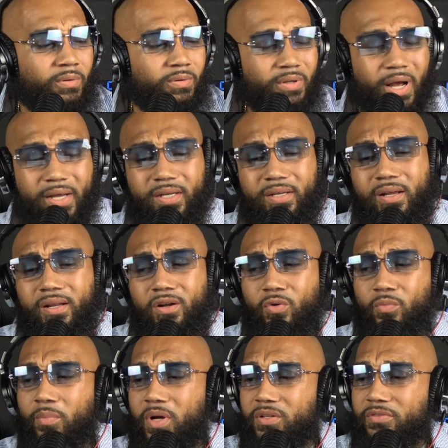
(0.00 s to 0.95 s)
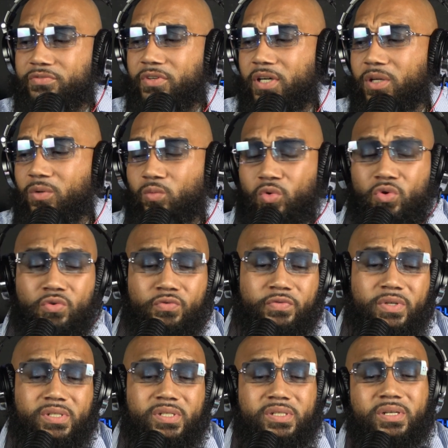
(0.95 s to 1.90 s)
Like, it ain't no motherfucking room
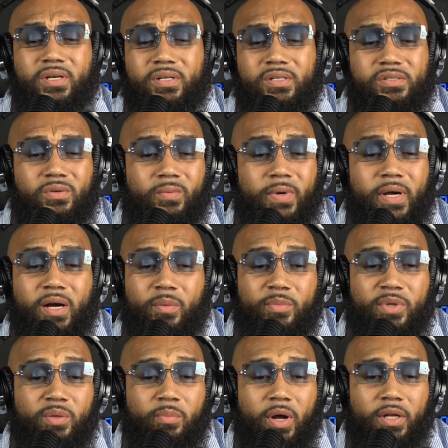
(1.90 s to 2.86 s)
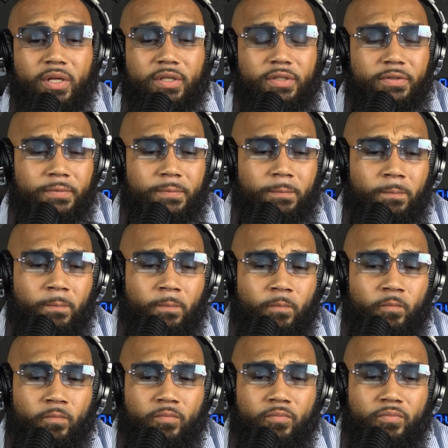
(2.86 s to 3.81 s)
for suckers around me, my nigga.
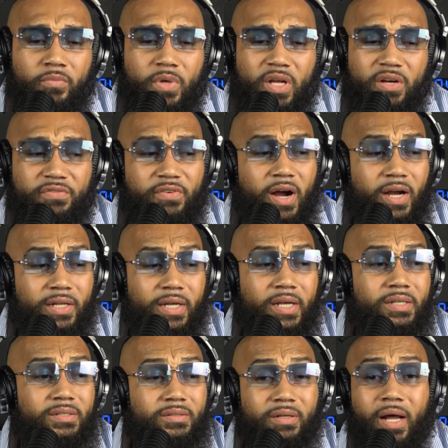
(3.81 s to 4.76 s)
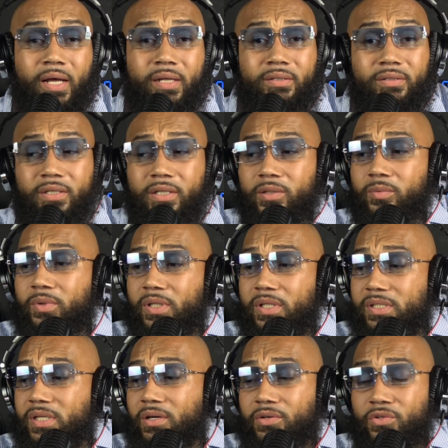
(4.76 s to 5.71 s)
If I can't, like, literally
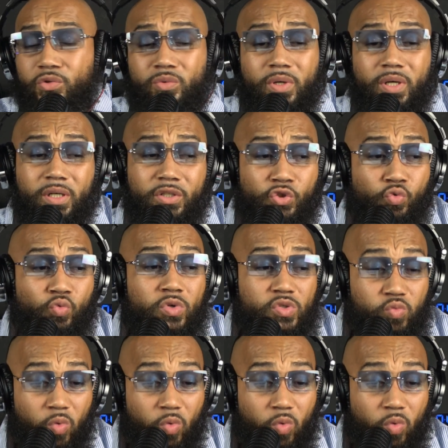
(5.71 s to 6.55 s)
tell you, nigga, you was